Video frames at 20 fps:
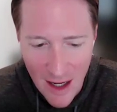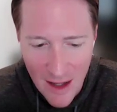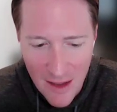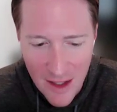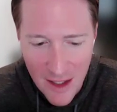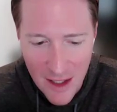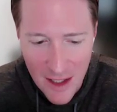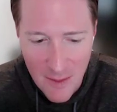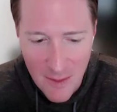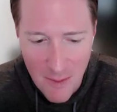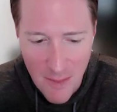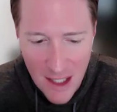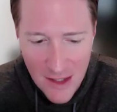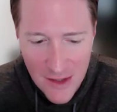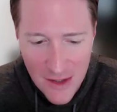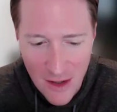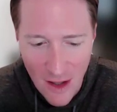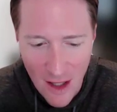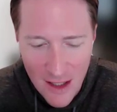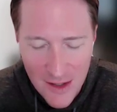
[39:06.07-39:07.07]
I think it
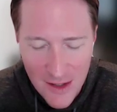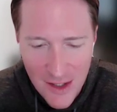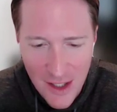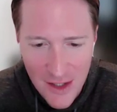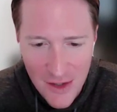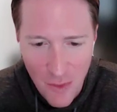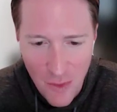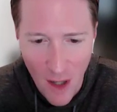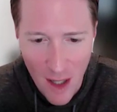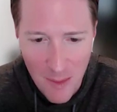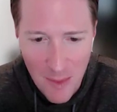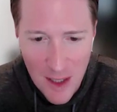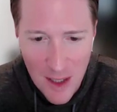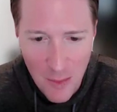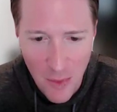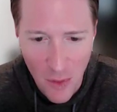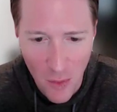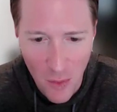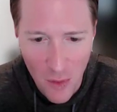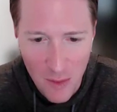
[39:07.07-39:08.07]
makes a lot of sense why people